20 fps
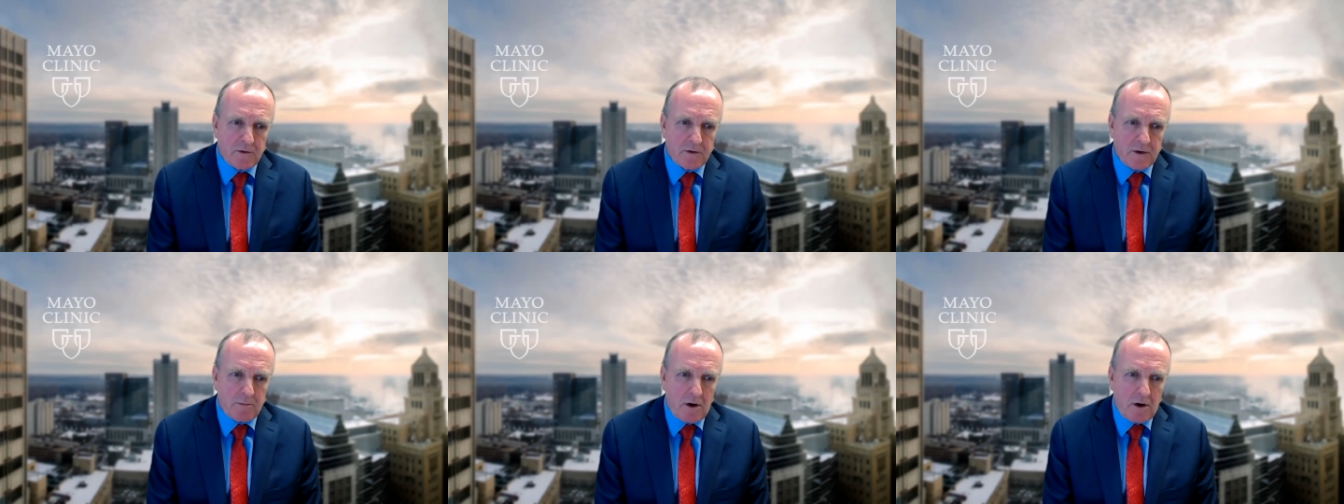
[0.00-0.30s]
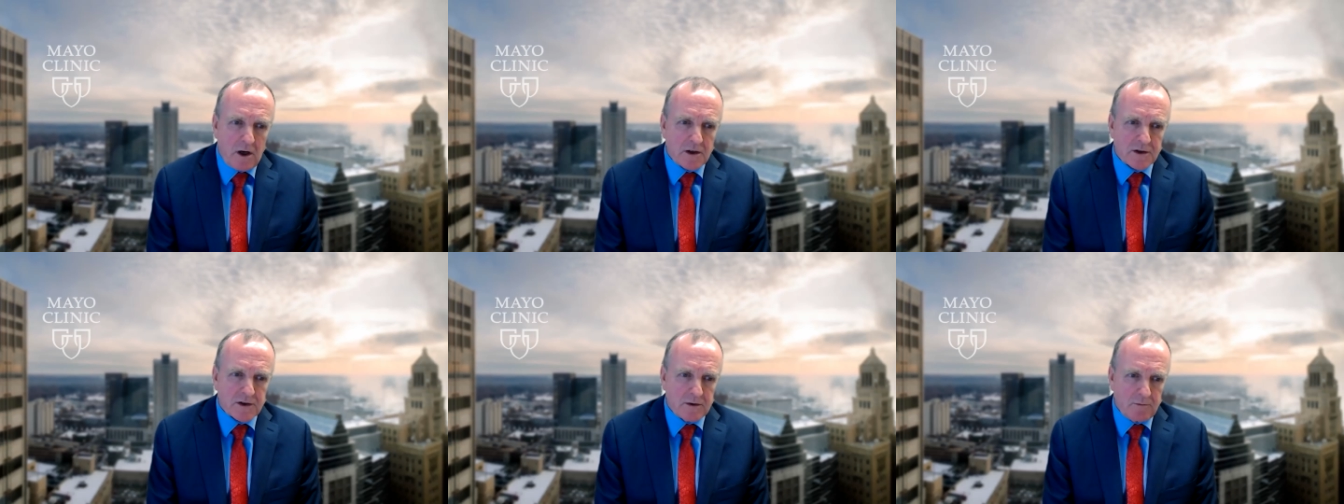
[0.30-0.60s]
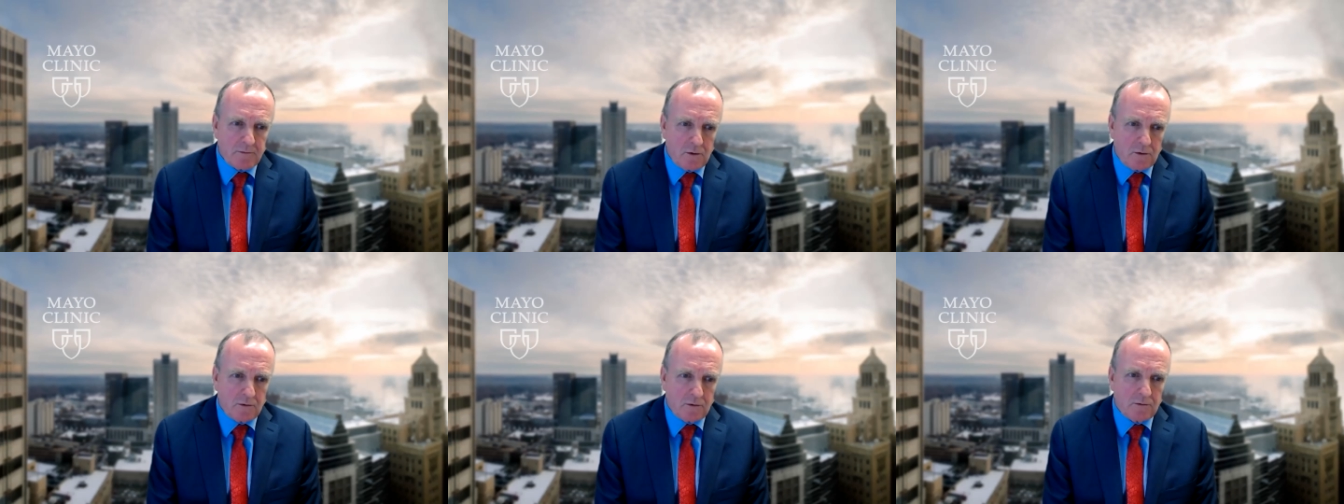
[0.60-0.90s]
the
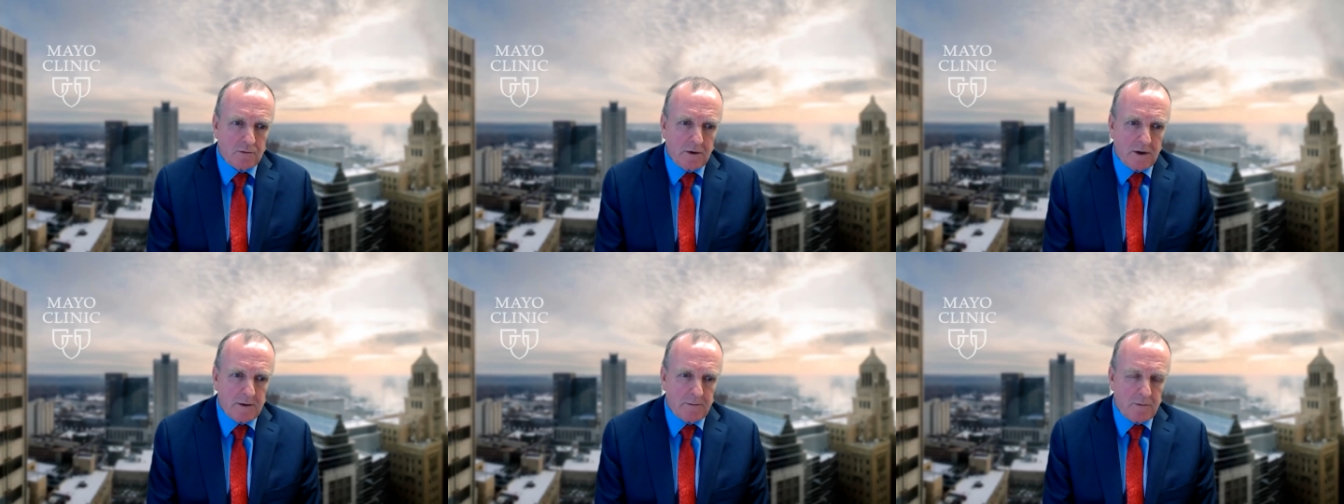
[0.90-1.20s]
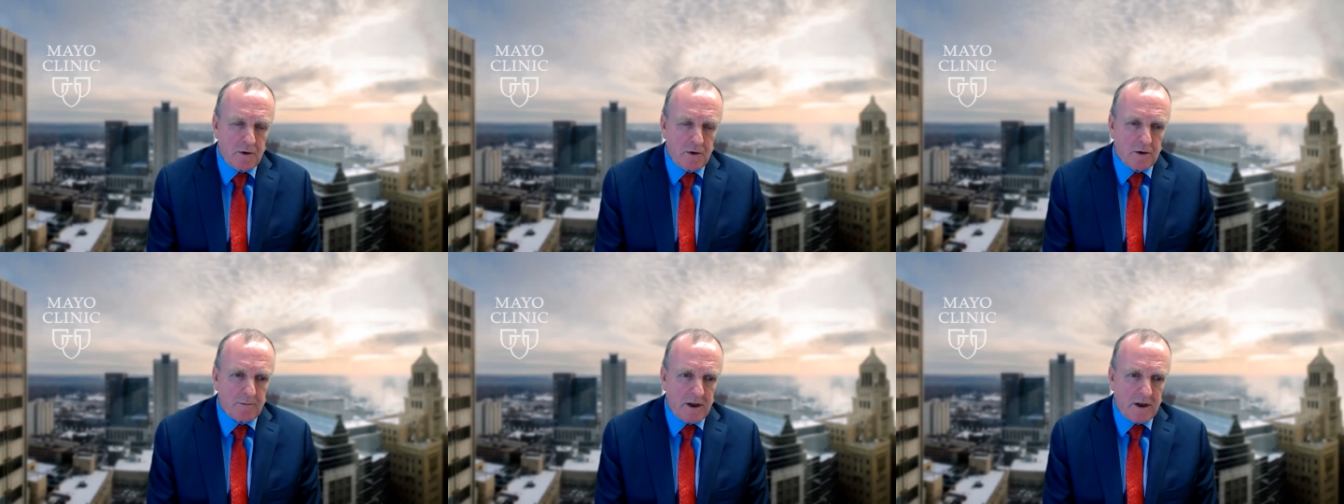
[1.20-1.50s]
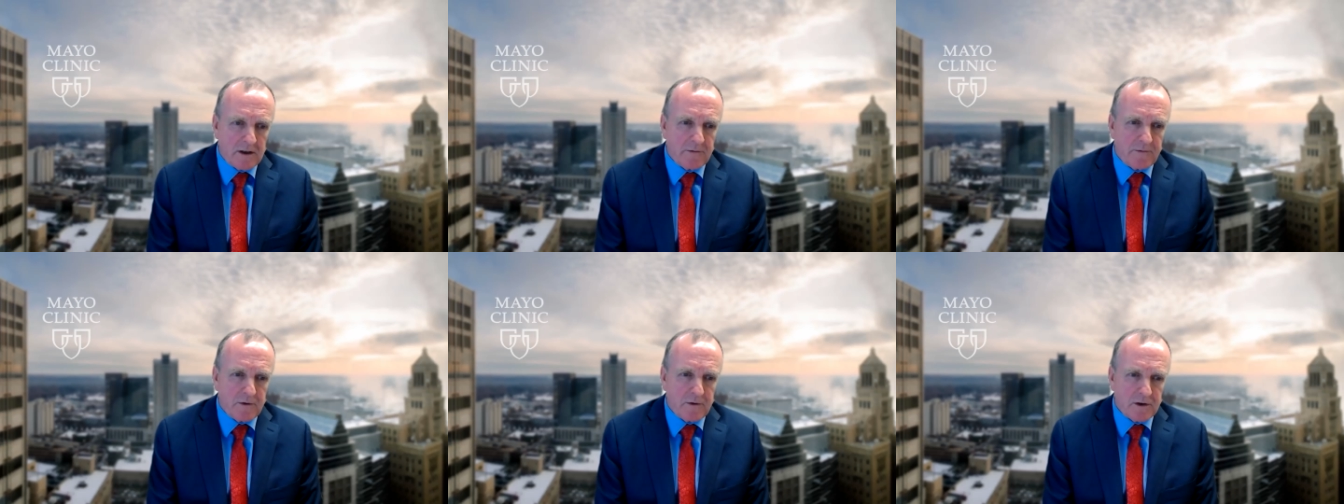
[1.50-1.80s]
possible uh, you know,
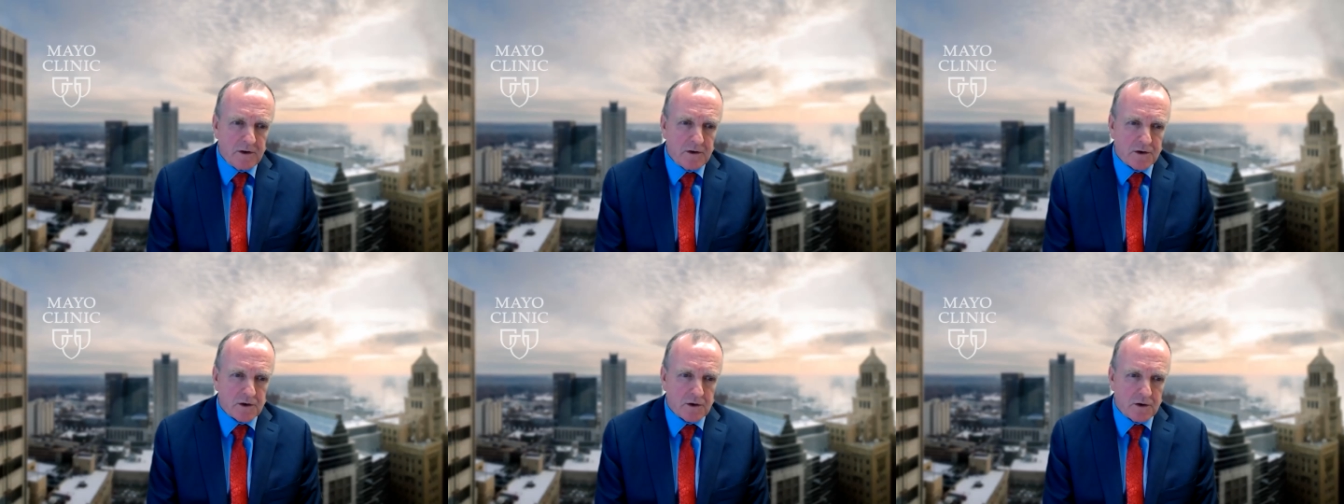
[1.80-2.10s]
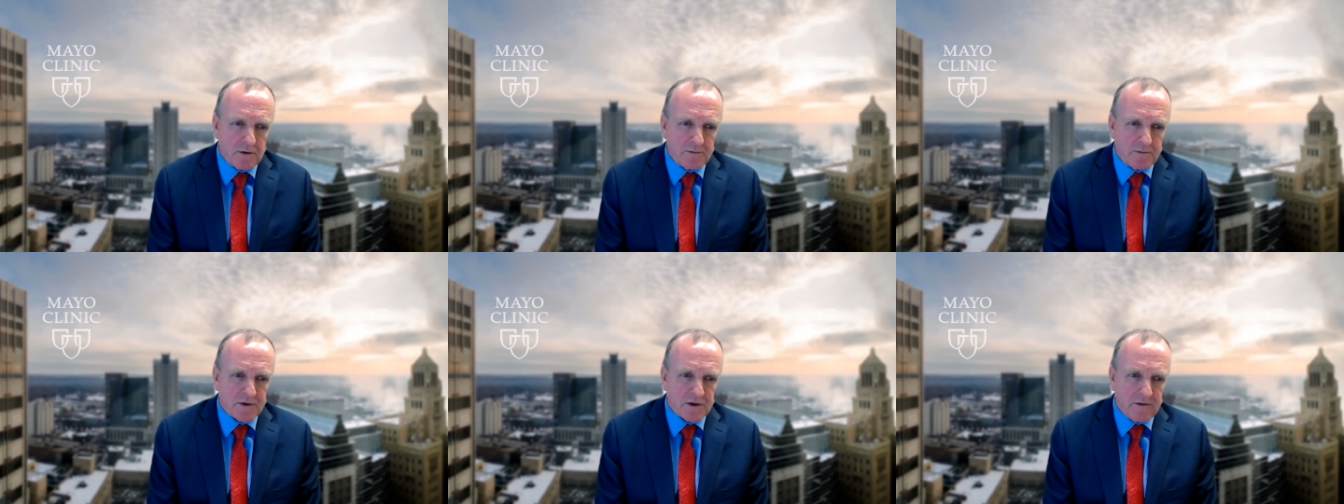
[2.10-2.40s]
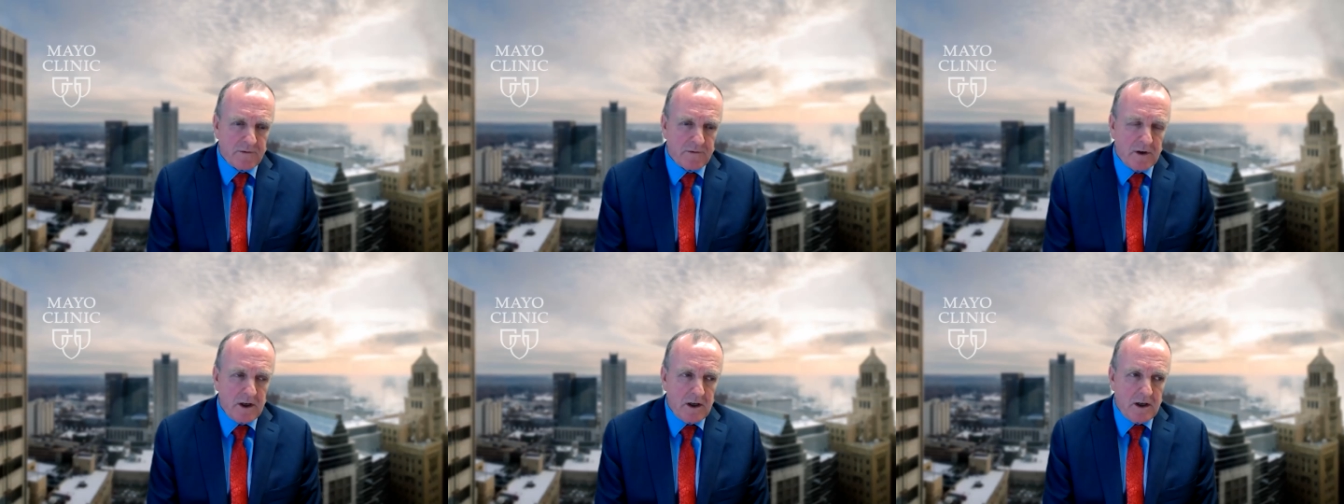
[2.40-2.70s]
benefit in terms
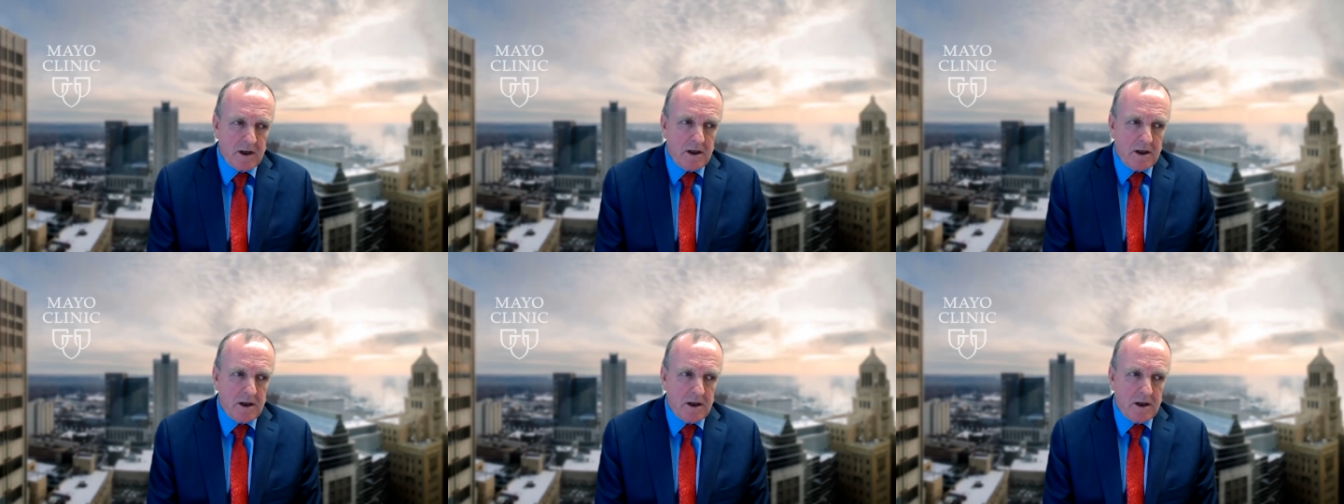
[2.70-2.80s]
of